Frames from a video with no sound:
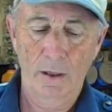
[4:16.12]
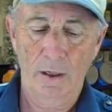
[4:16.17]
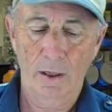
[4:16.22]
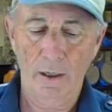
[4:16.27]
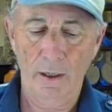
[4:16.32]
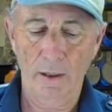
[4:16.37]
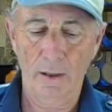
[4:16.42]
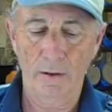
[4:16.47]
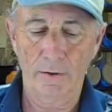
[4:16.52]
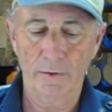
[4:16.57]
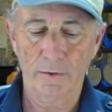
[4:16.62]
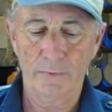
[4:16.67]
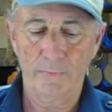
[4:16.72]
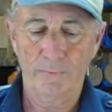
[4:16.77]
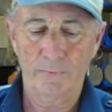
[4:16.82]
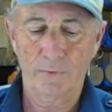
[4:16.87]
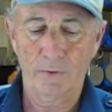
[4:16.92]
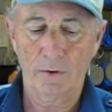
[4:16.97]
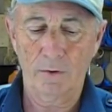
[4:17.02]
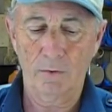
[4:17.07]
And
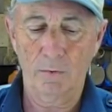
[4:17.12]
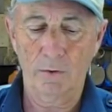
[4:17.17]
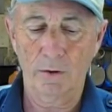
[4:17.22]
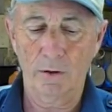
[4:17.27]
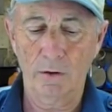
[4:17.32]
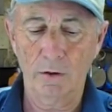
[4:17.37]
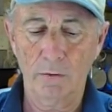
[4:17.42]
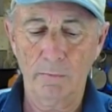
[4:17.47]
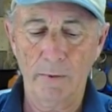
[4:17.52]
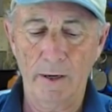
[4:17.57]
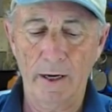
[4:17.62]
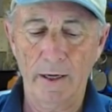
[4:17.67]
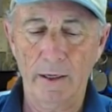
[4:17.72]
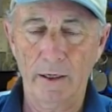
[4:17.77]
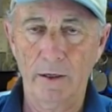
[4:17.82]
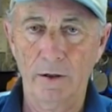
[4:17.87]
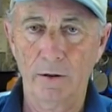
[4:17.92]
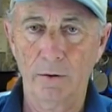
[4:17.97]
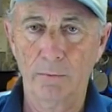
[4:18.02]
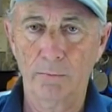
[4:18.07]
we're going to look back
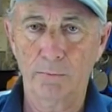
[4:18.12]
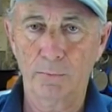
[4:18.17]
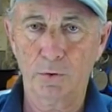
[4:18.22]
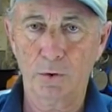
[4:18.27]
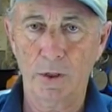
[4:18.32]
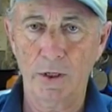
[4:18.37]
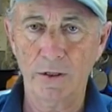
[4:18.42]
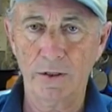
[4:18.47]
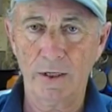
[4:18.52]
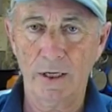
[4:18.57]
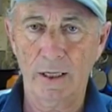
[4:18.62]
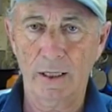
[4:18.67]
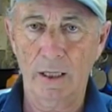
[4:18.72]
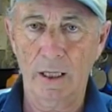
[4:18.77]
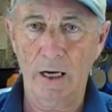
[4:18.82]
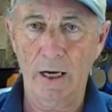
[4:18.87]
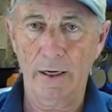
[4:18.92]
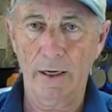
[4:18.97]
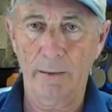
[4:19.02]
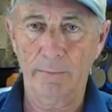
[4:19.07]
here and trace that
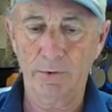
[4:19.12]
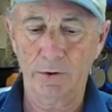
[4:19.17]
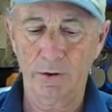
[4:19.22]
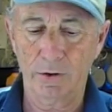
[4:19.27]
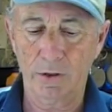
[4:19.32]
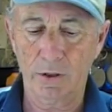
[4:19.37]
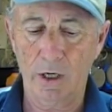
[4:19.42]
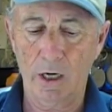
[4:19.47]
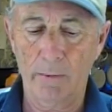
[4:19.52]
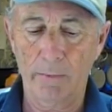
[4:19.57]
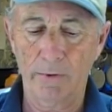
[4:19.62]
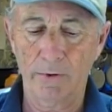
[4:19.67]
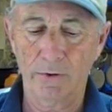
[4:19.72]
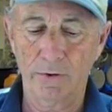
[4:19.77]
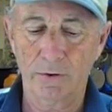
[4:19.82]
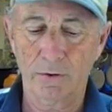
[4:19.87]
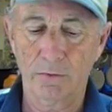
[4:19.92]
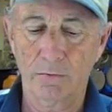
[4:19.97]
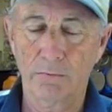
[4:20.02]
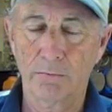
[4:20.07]
line up to the top of
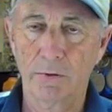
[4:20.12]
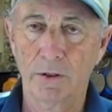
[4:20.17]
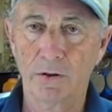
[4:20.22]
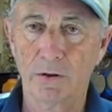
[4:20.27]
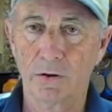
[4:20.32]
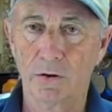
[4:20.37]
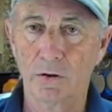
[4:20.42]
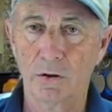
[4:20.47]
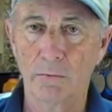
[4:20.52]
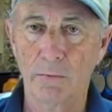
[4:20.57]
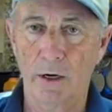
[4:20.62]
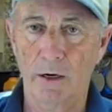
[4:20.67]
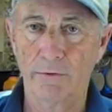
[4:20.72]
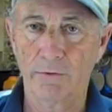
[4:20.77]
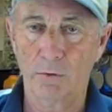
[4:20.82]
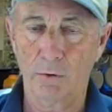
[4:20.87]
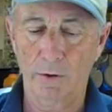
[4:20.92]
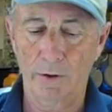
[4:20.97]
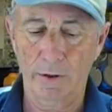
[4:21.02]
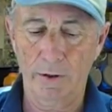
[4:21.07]
this piece of
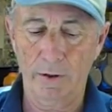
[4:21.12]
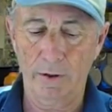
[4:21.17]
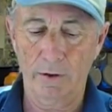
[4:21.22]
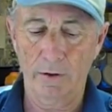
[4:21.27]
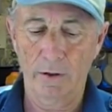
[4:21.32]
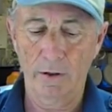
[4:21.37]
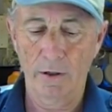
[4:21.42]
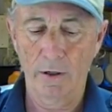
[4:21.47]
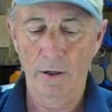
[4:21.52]
2x4 here.